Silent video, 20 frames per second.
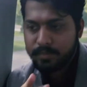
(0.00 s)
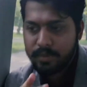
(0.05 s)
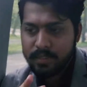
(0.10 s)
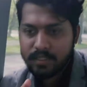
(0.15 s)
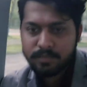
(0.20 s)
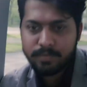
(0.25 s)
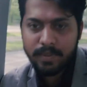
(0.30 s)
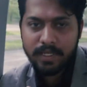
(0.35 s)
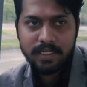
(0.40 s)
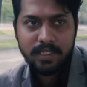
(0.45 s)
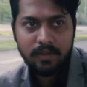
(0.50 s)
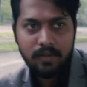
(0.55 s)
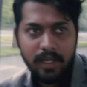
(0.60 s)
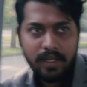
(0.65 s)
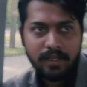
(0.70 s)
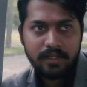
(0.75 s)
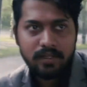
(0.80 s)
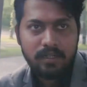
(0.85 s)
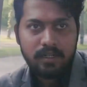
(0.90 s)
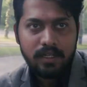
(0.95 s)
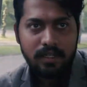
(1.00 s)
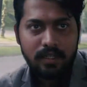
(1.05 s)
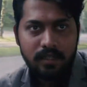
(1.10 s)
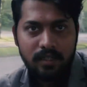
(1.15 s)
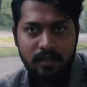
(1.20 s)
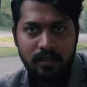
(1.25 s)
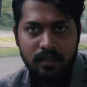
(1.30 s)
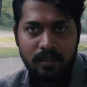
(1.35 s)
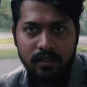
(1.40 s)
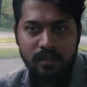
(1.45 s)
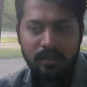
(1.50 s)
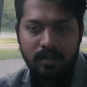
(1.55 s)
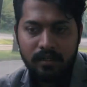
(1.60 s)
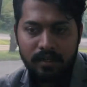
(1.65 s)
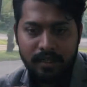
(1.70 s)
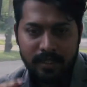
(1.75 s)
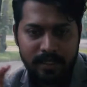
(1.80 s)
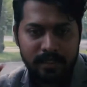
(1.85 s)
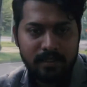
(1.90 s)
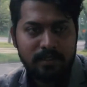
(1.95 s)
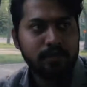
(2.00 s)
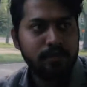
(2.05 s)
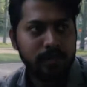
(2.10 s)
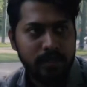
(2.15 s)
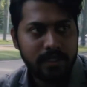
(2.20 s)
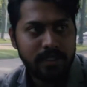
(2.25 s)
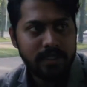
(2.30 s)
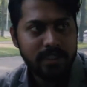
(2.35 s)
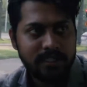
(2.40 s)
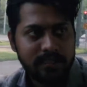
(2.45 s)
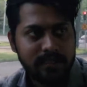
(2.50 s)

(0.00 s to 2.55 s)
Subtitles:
perspective like he's Finnish,